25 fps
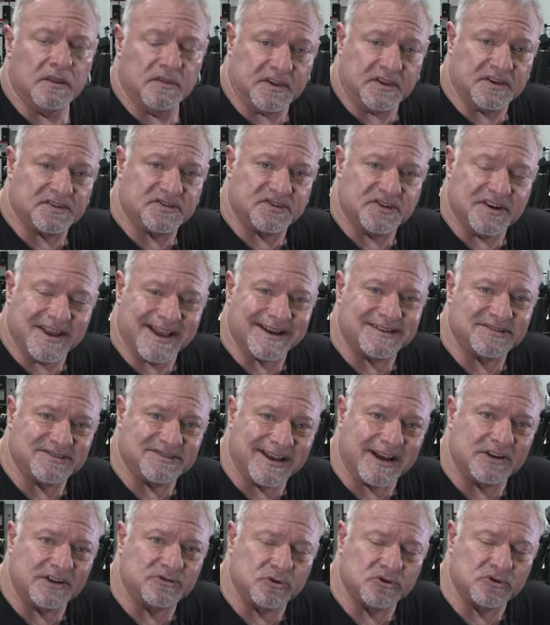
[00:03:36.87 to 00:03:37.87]
This next
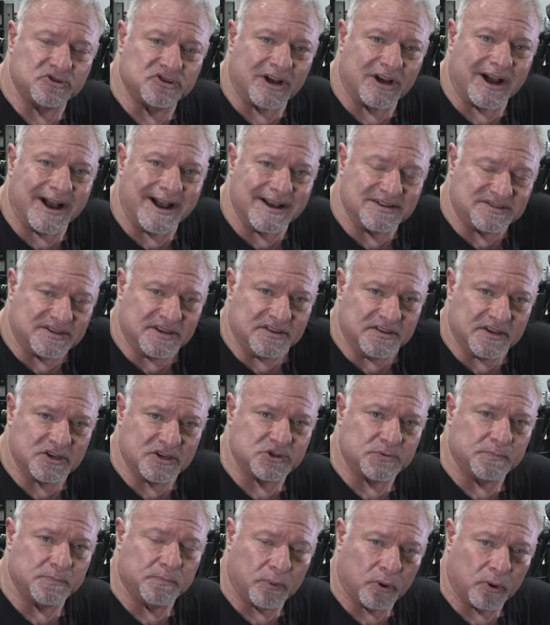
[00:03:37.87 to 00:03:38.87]
exercise and
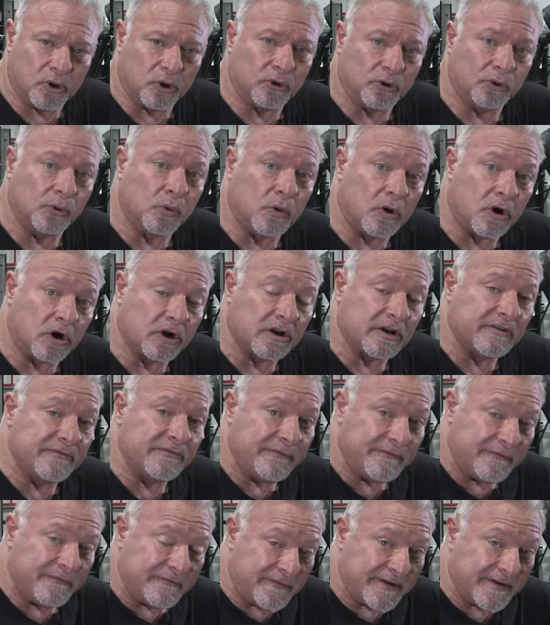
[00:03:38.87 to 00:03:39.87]
this pull work
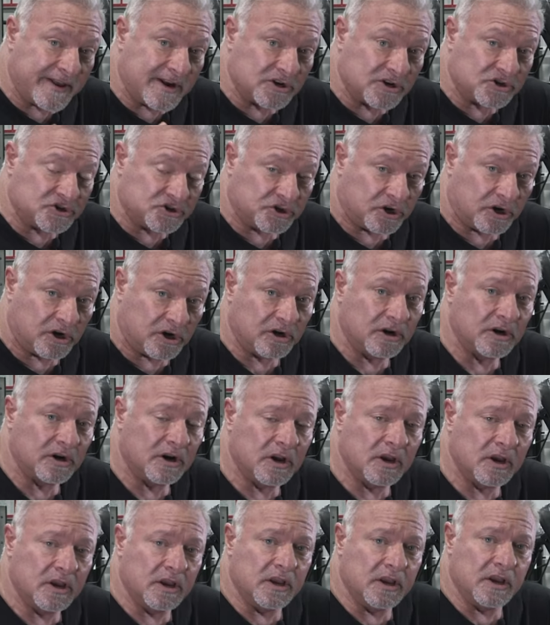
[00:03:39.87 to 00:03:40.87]
finisher
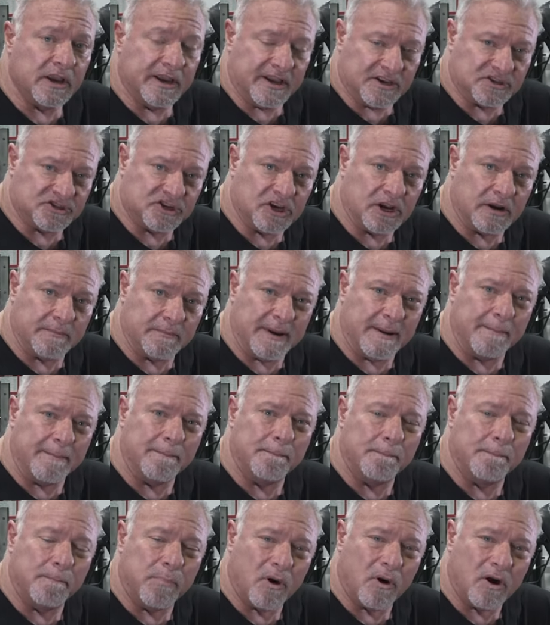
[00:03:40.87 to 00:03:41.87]
is gonna be
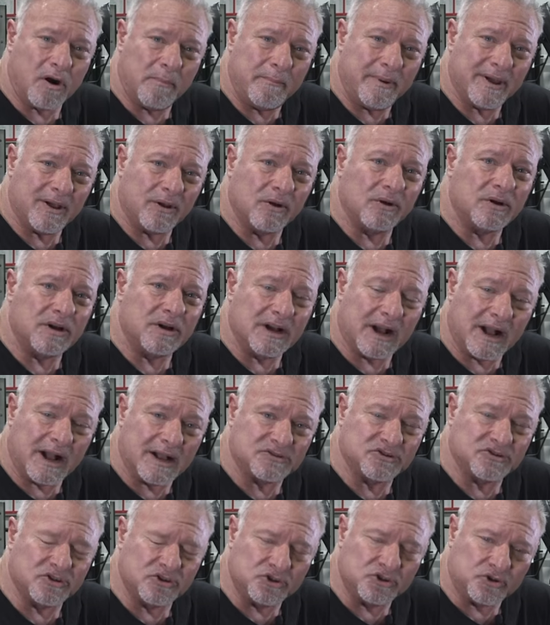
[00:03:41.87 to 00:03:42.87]
barbell
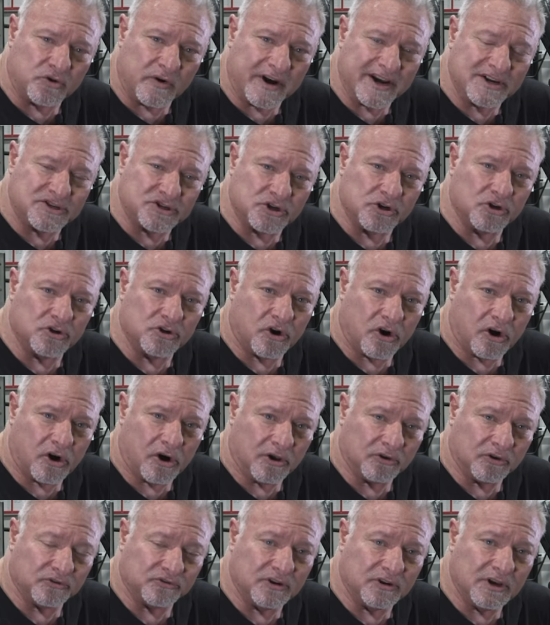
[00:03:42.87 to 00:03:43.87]
concentration
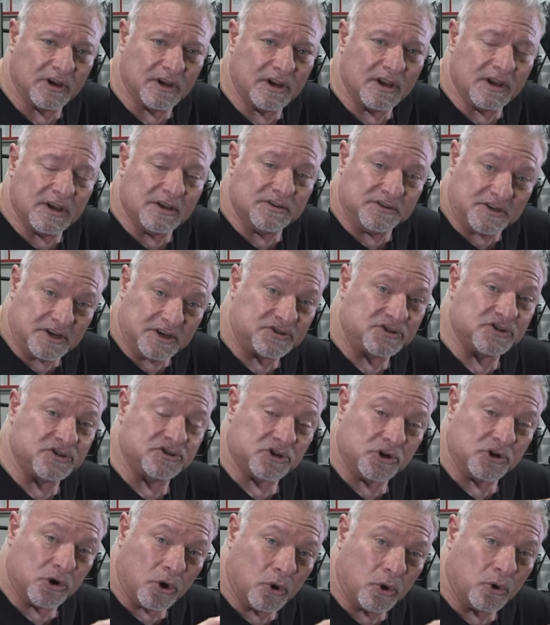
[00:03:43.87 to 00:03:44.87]
curls. This
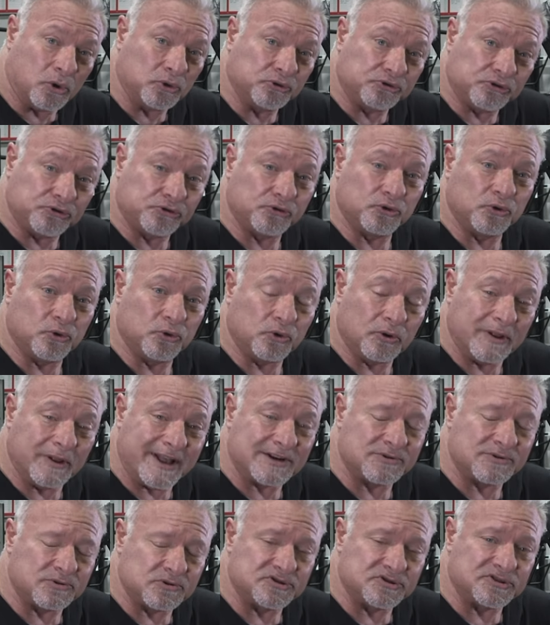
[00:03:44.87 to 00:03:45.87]
is an old school
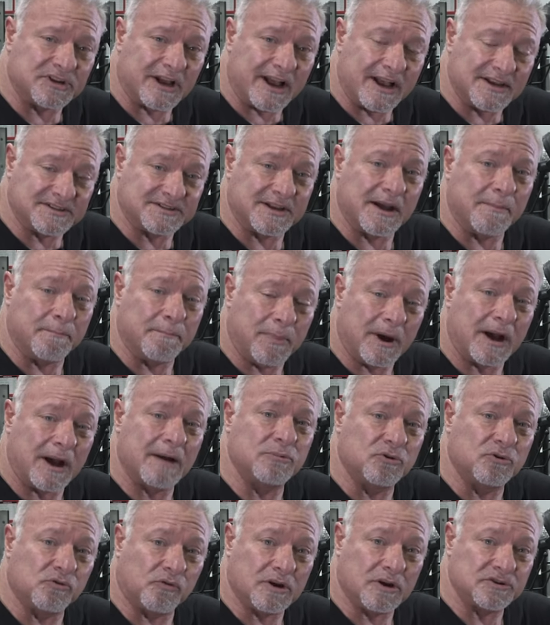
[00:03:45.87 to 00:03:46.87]
exercise that
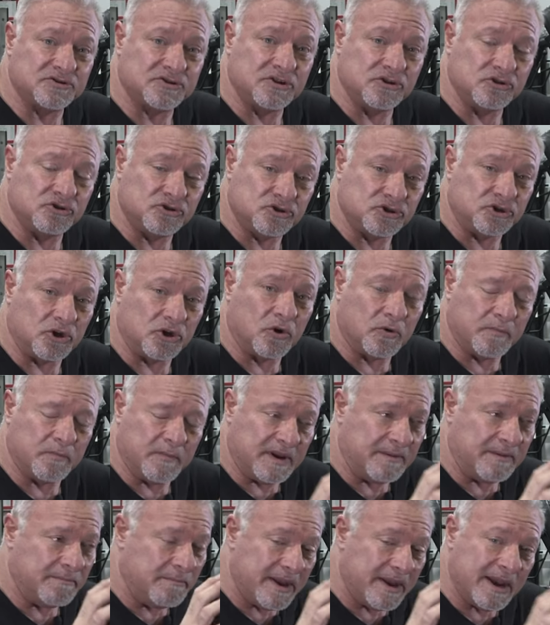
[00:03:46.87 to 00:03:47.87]
Bob Gruskin showed
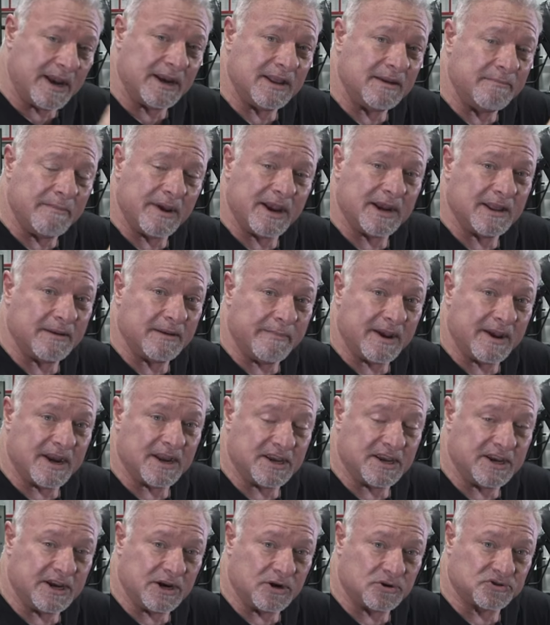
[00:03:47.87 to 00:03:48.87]
me many, many,
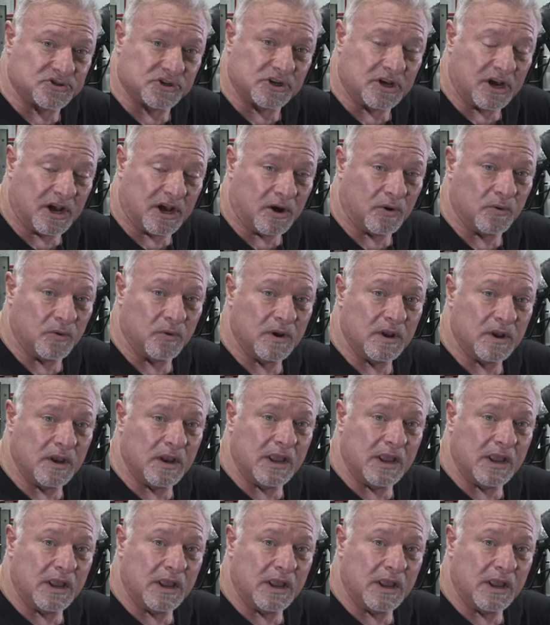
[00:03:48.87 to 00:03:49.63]
many years ago.